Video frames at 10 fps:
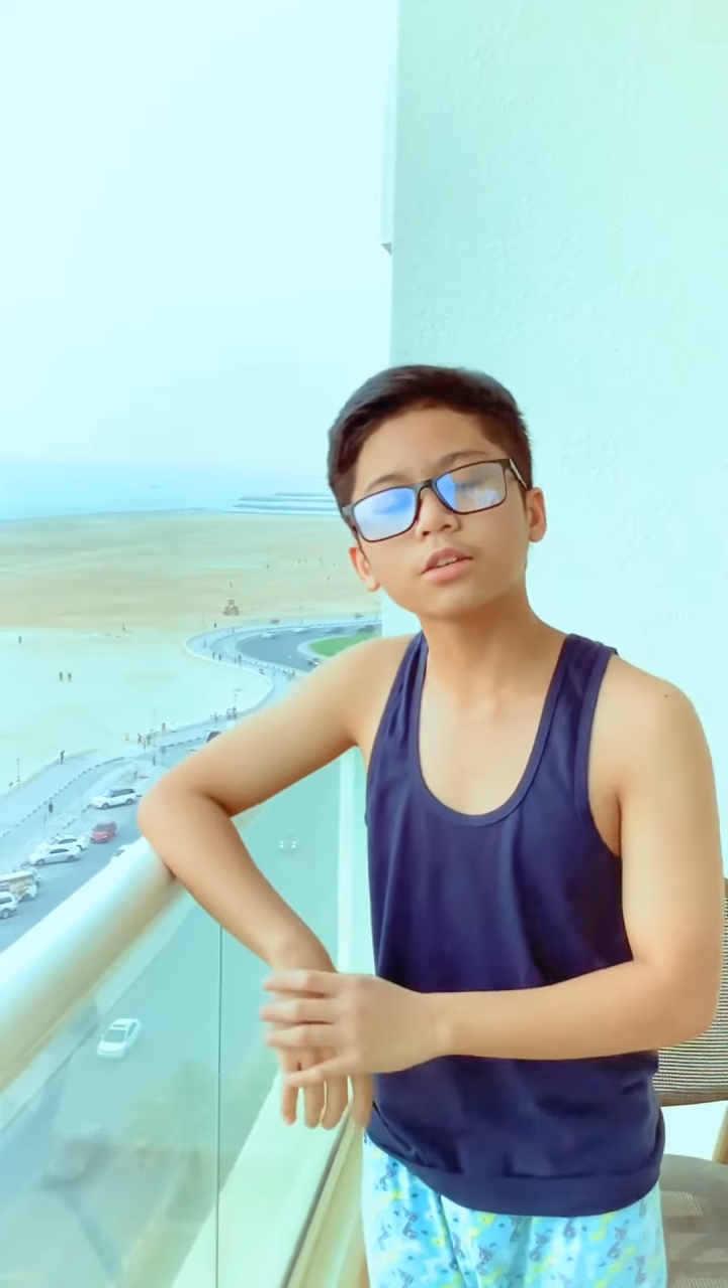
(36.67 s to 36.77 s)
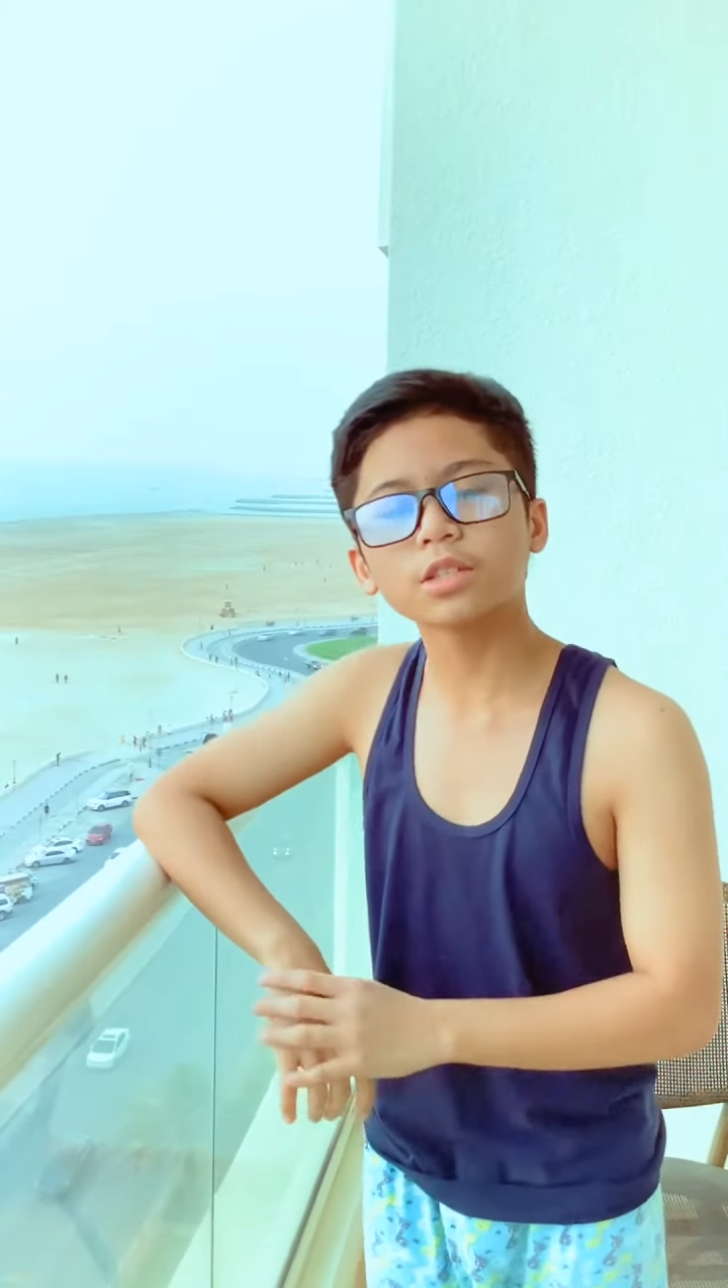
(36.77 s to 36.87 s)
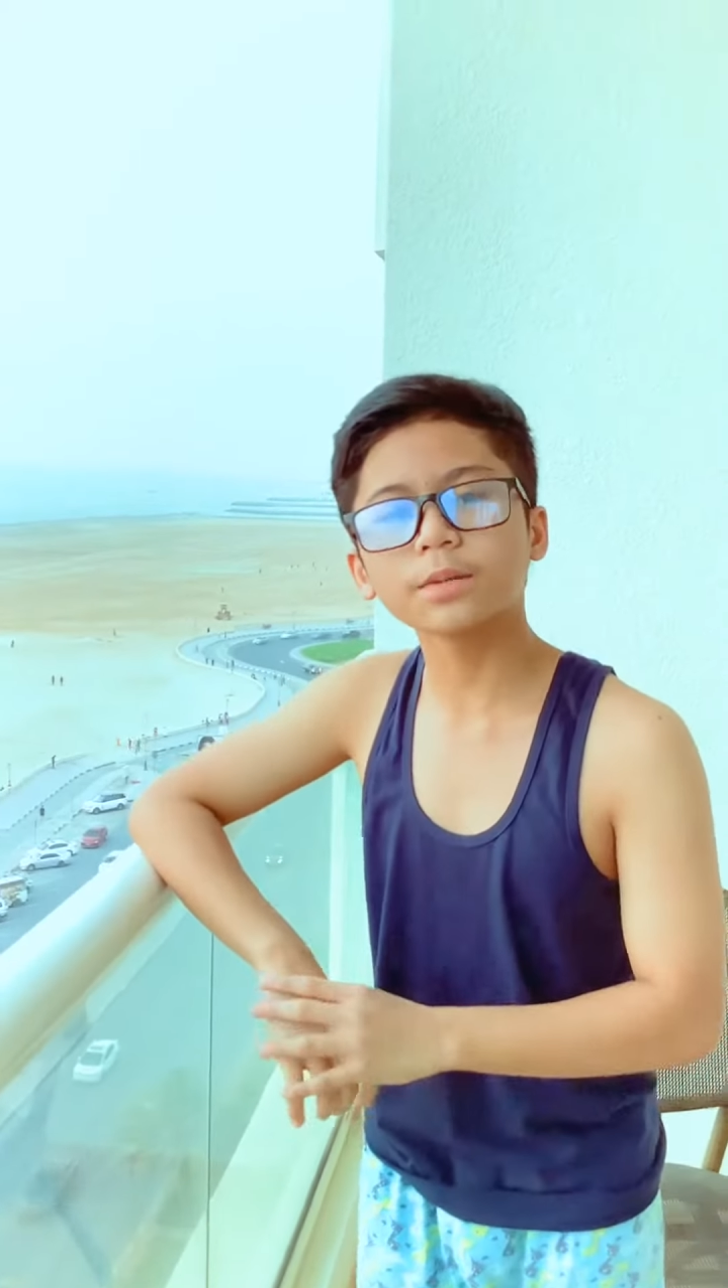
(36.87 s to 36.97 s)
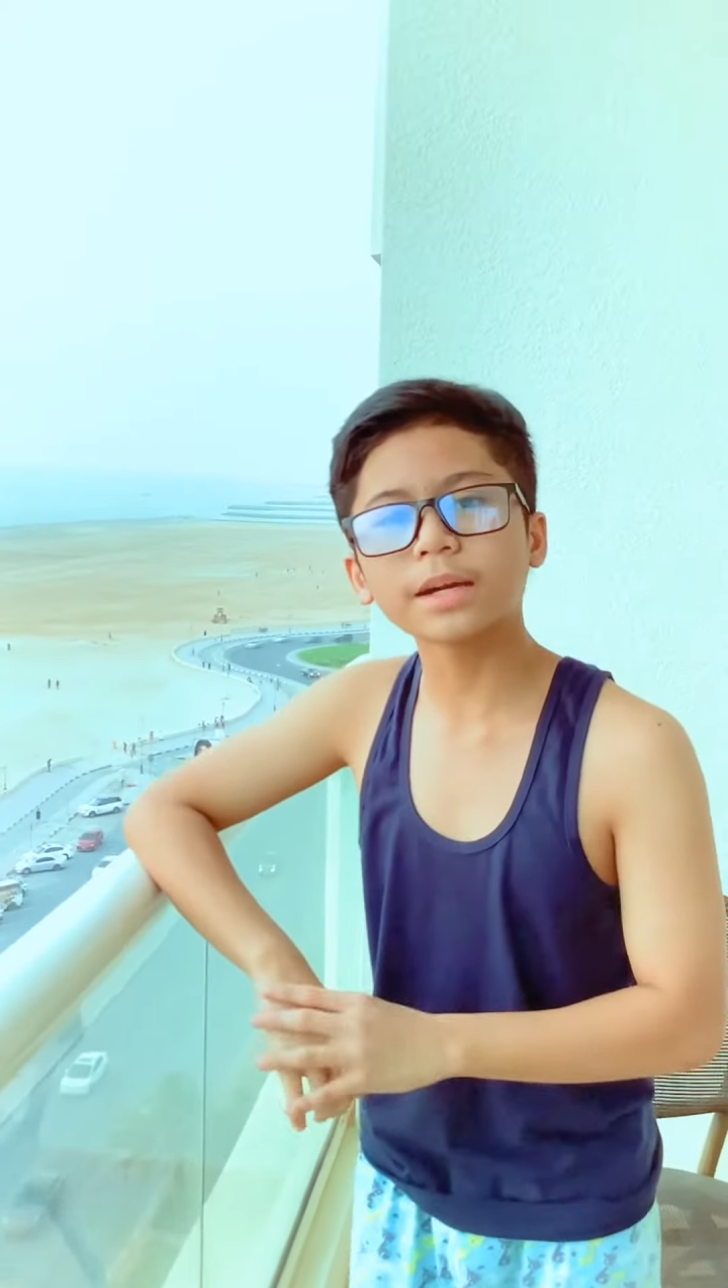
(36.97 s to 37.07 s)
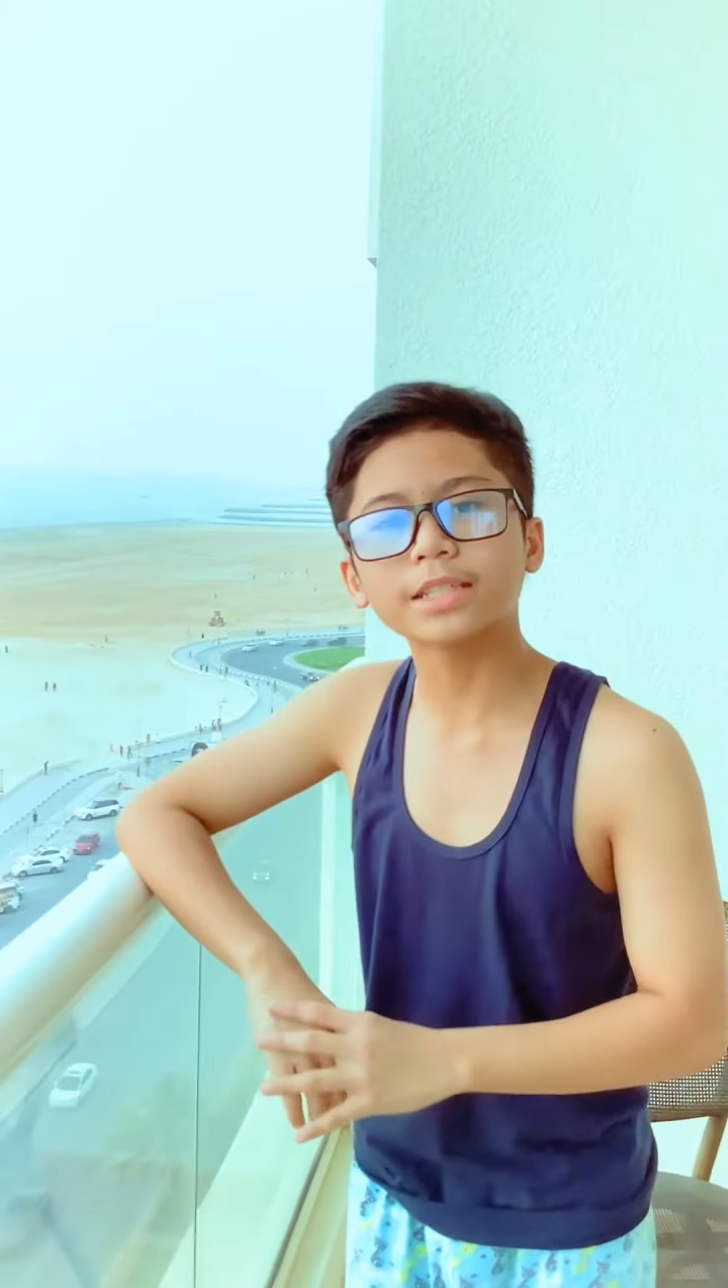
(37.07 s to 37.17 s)
see
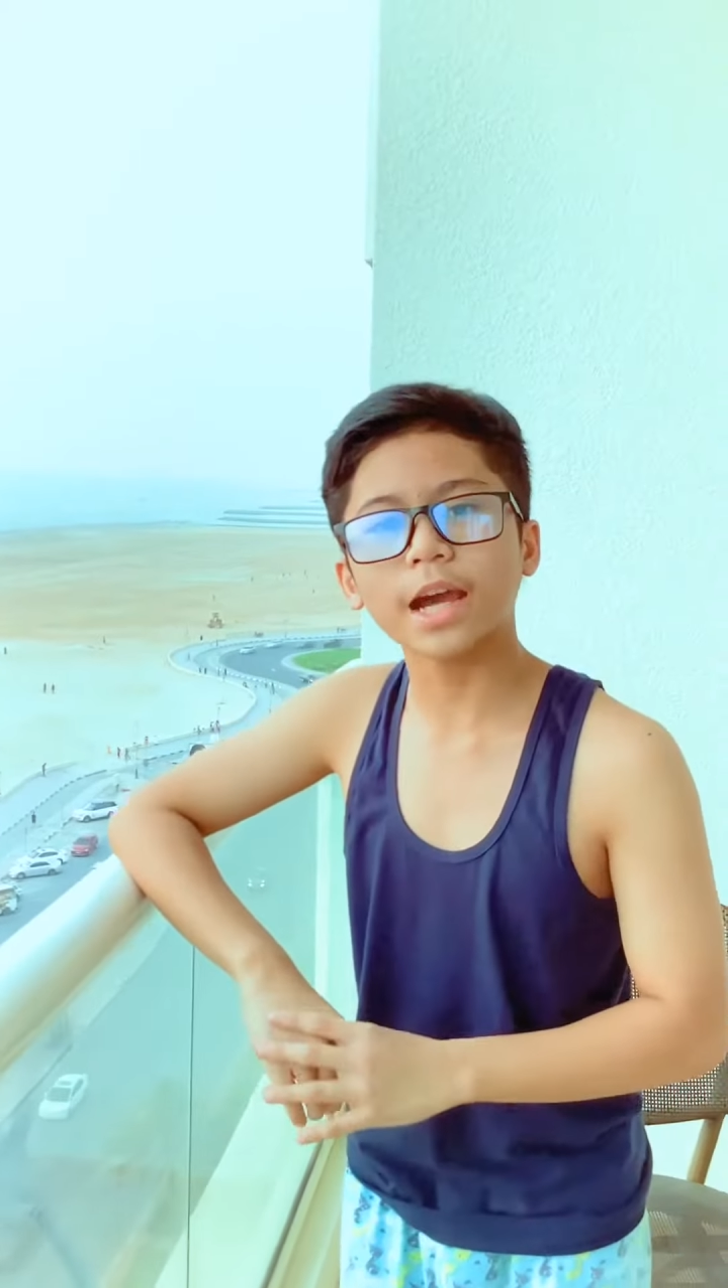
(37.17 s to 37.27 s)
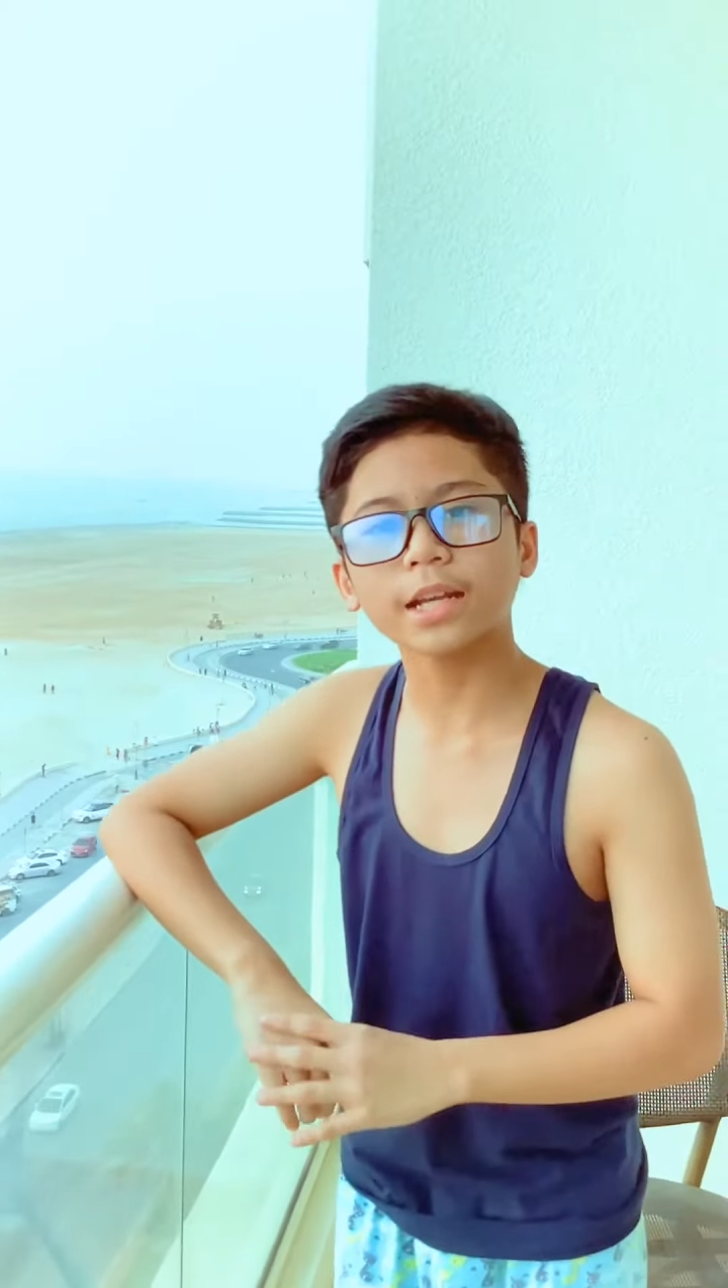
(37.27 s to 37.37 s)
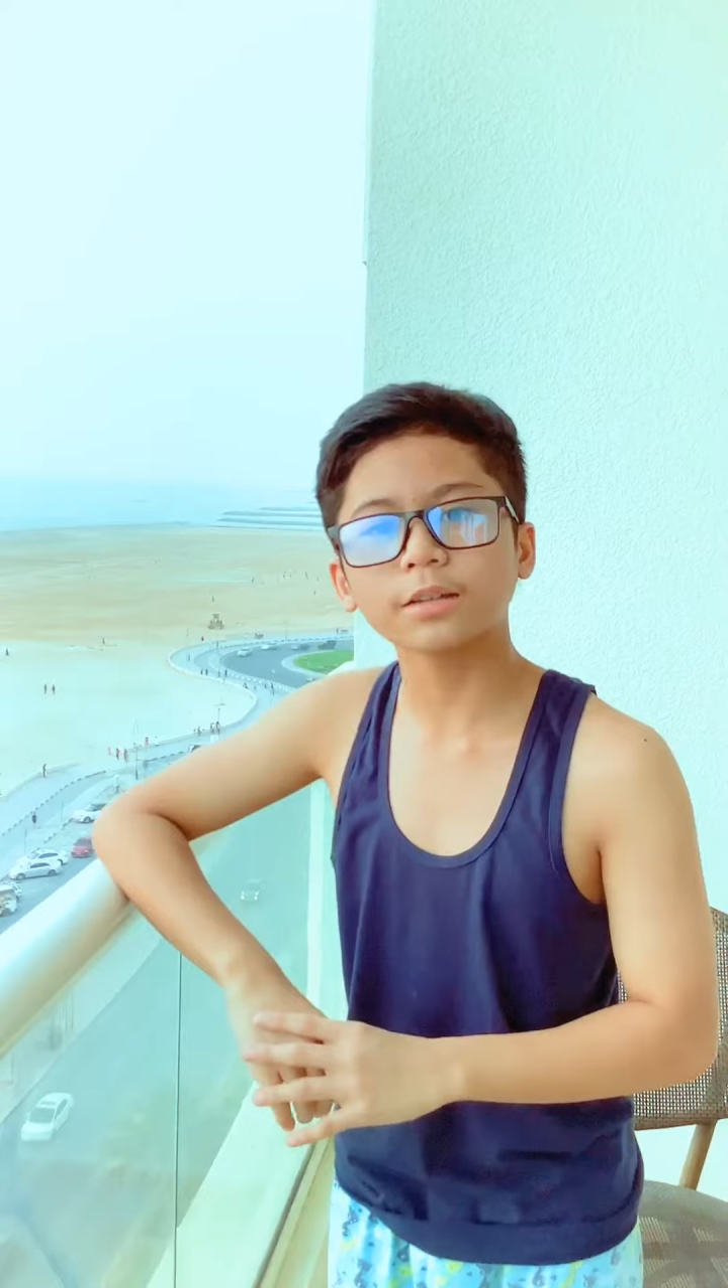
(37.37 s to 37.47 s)
my channel